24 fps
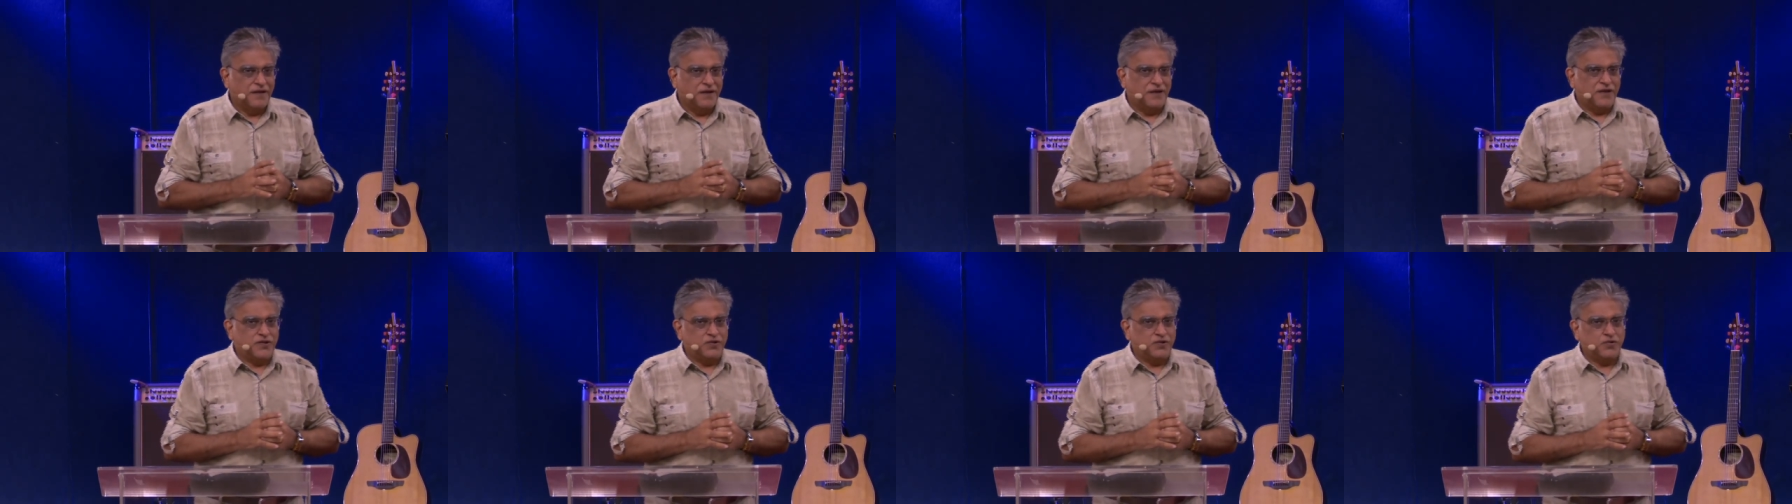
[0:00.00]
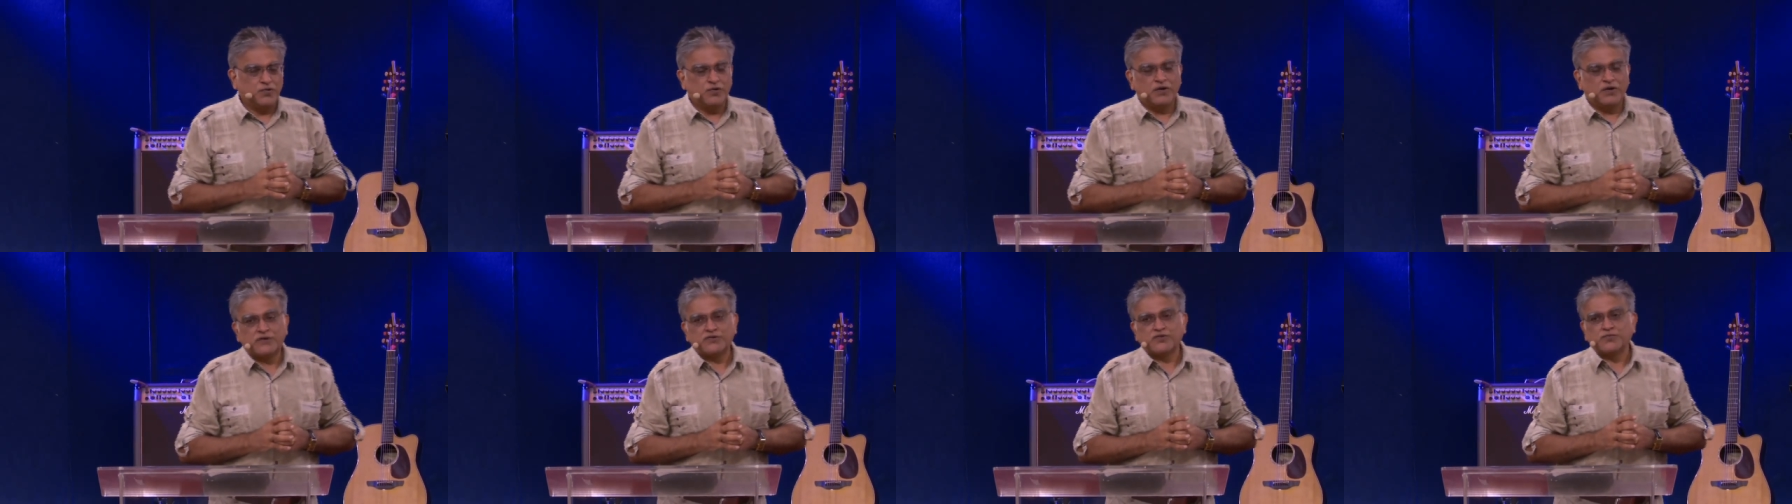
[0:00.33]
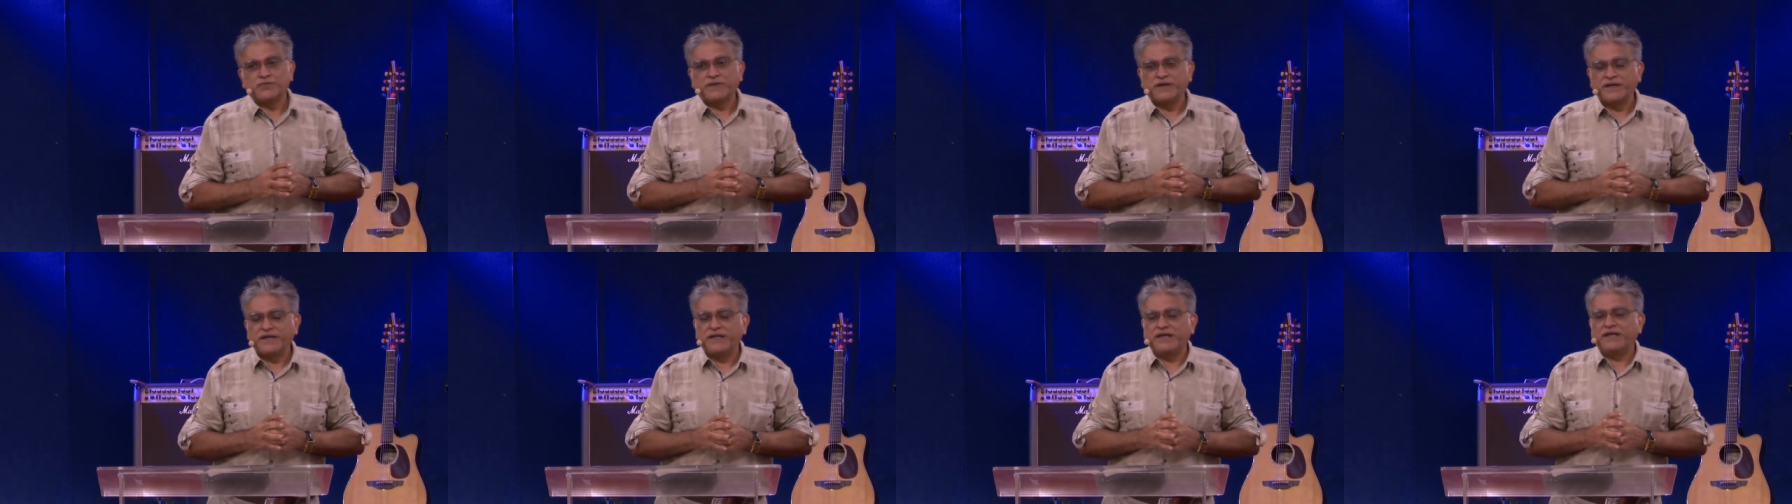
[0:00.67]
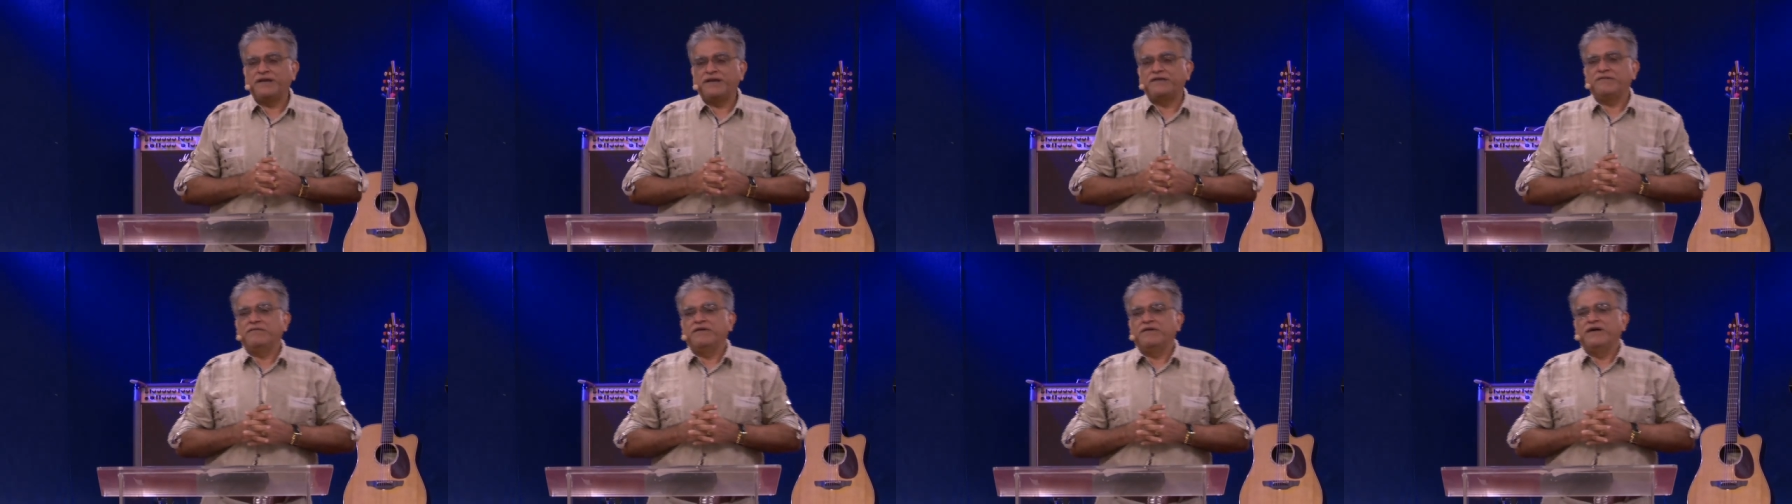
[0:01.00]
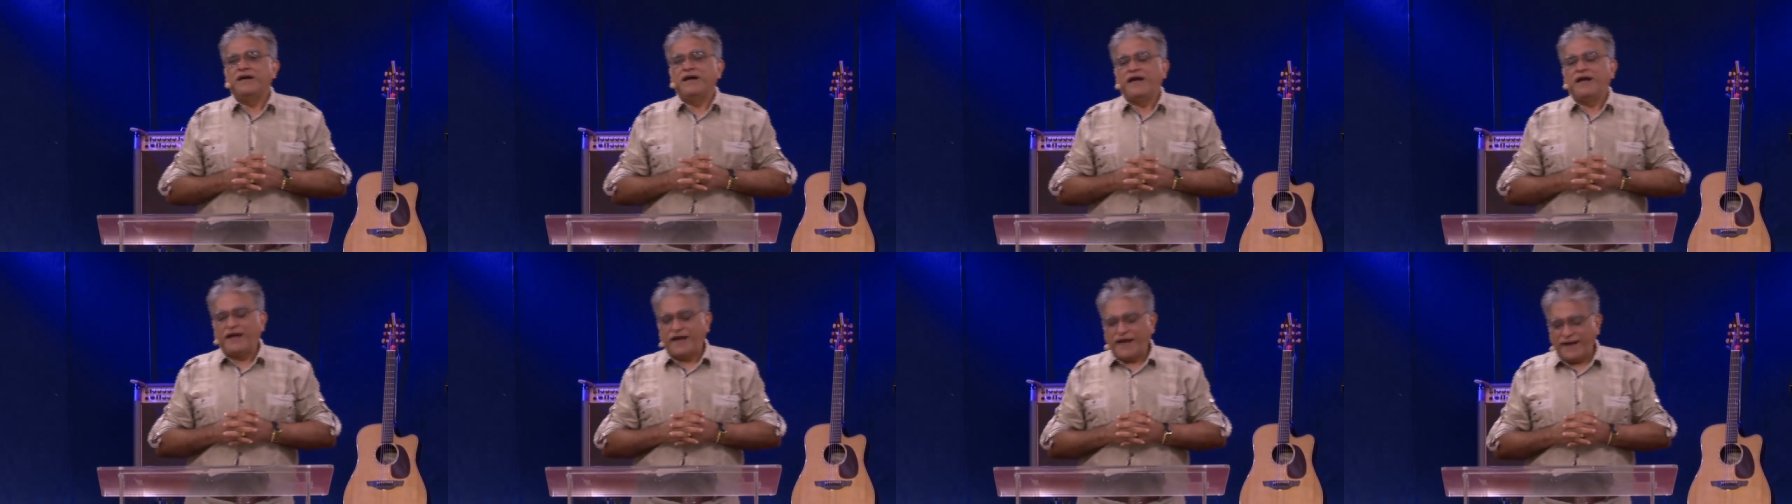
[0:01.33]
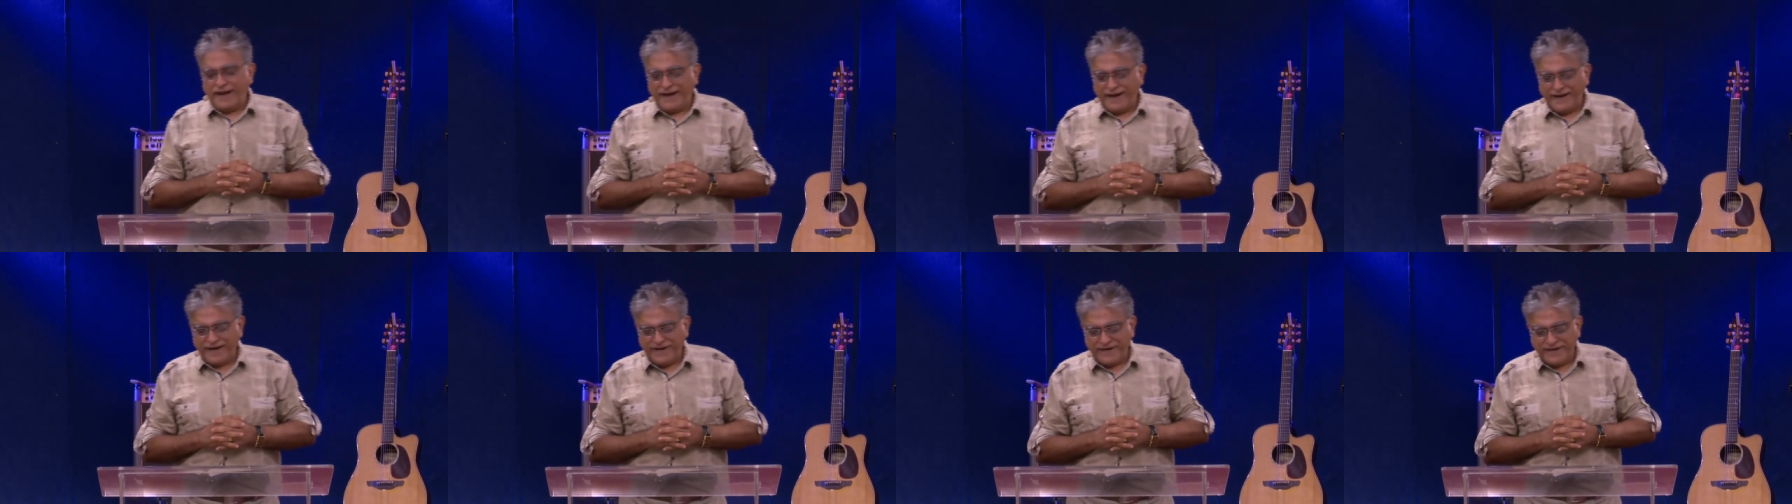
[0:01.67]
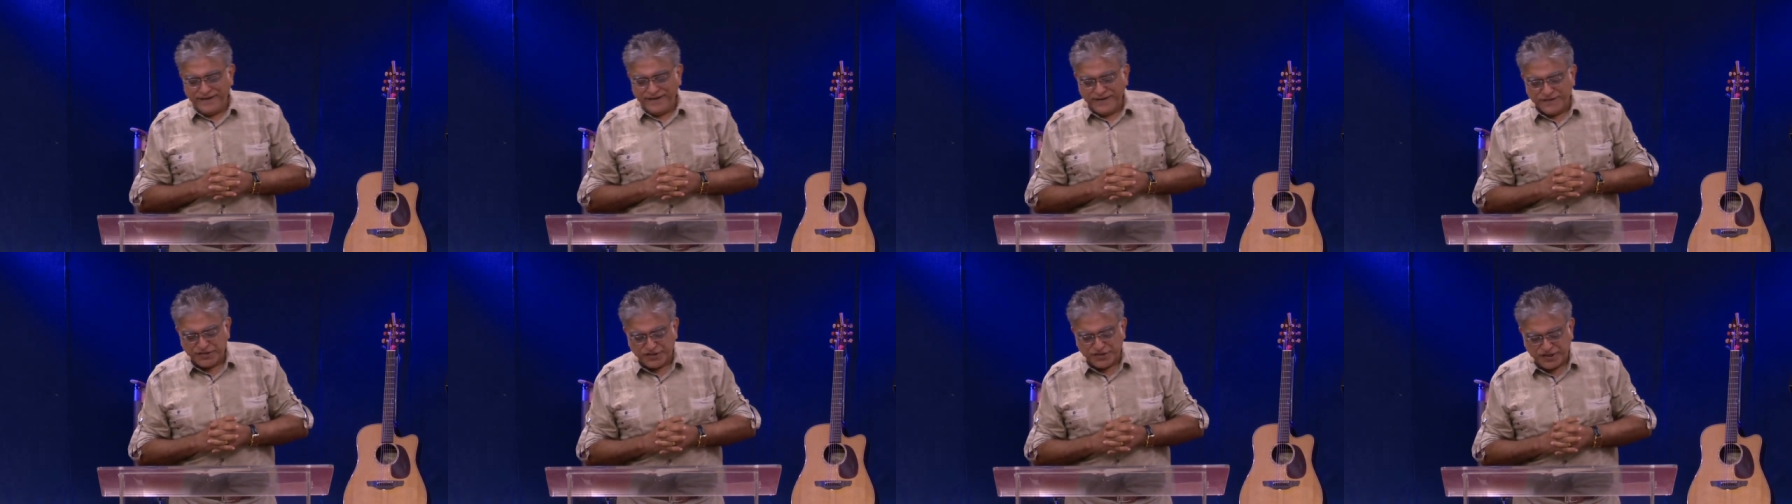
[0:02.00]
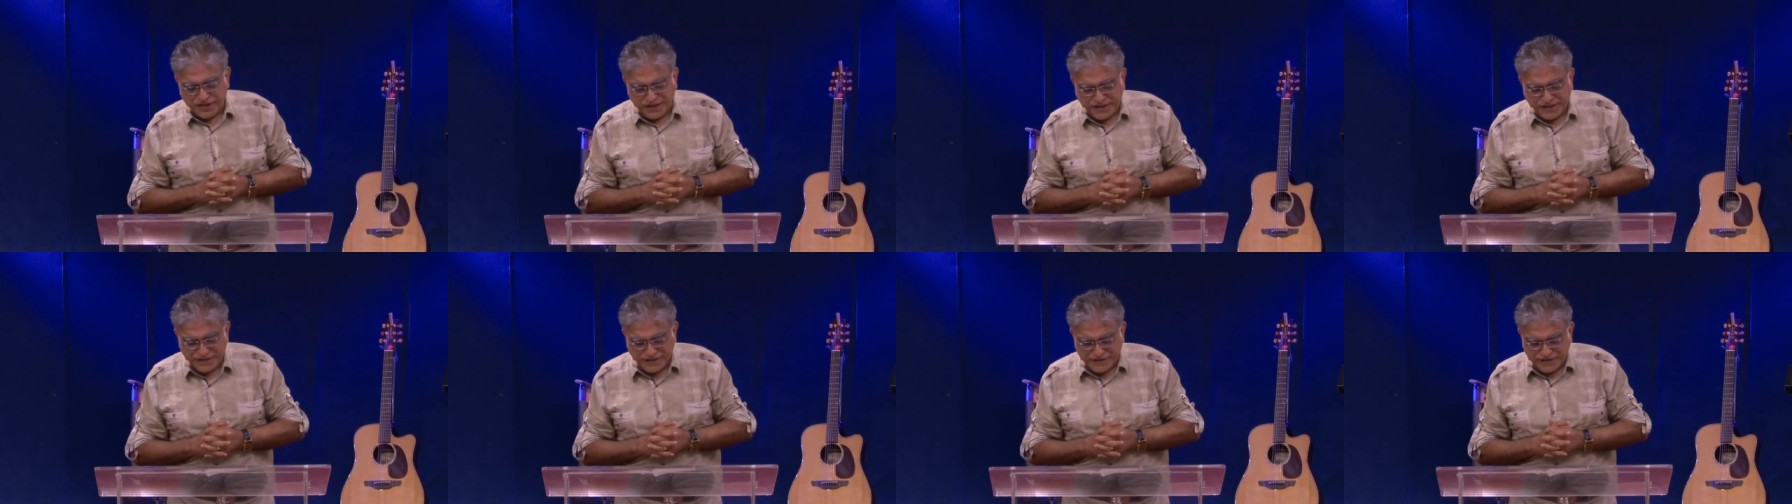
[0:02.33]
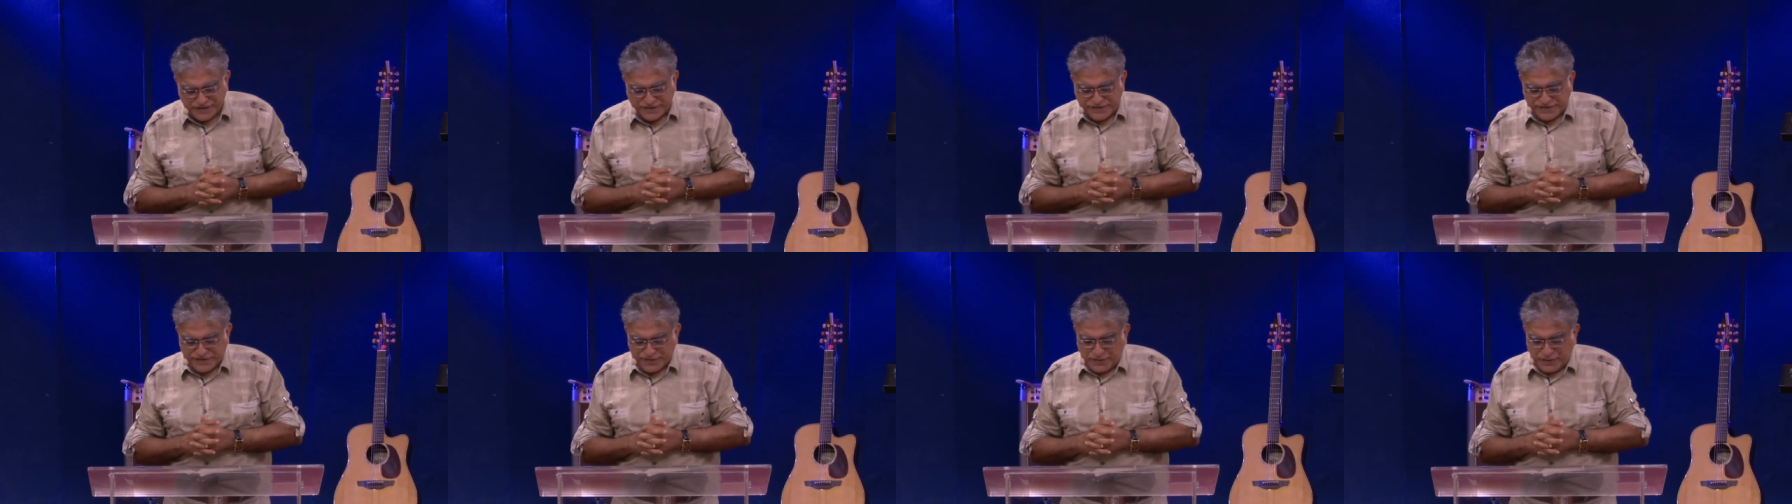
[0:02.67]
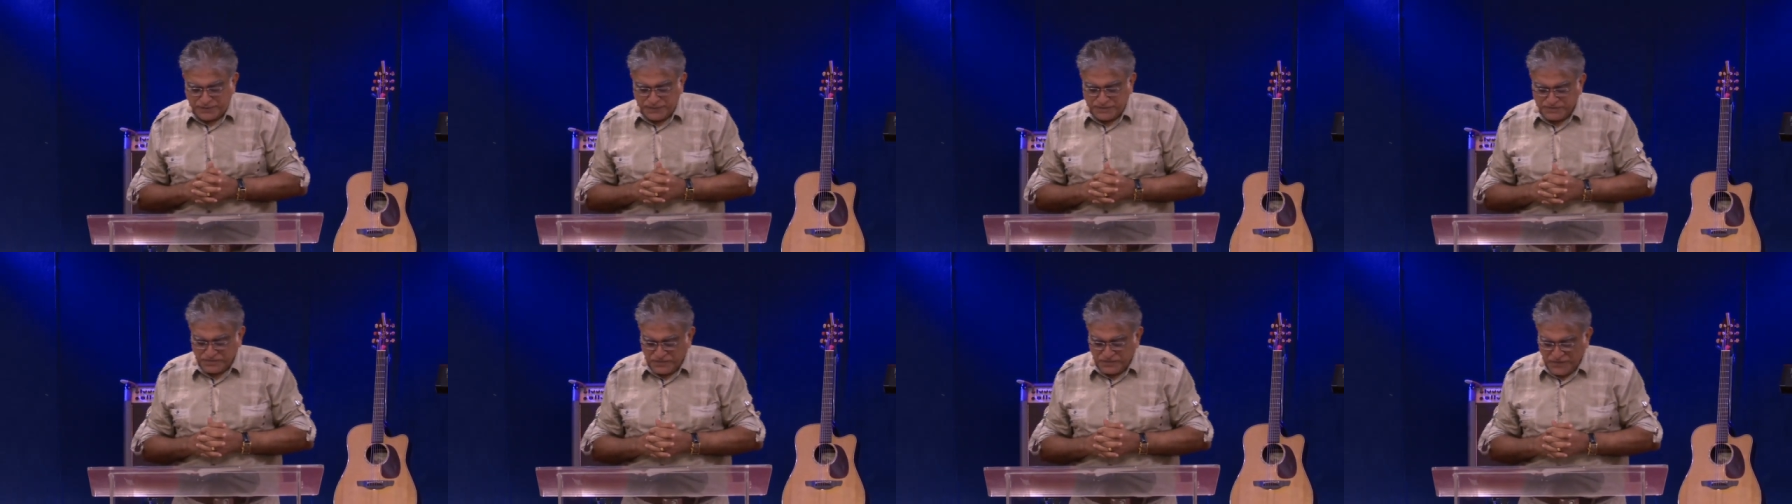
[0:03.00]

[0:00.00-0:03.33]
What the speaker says: You got to believe and change. So